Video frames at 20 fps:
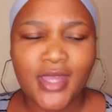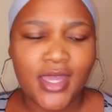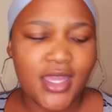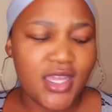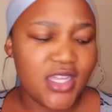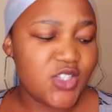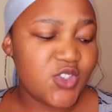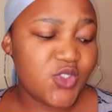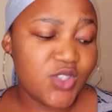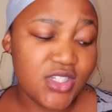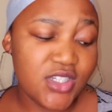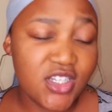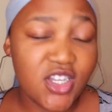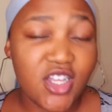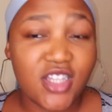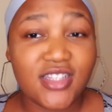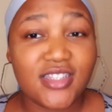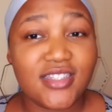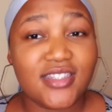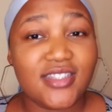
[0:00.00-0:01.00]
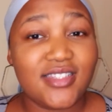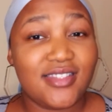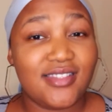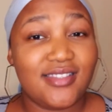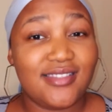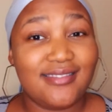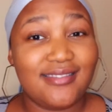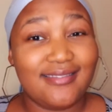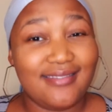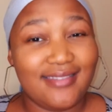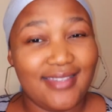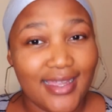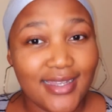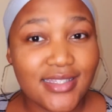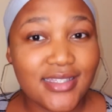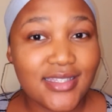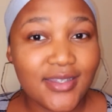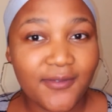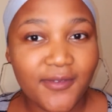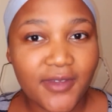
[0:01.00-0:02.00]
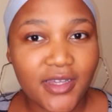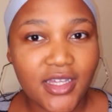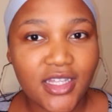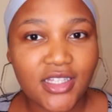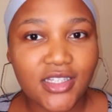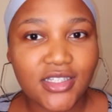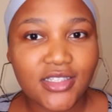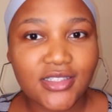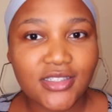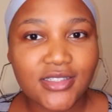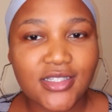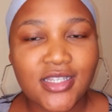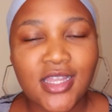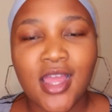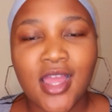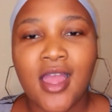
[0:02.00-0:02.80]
It's really not that difficult,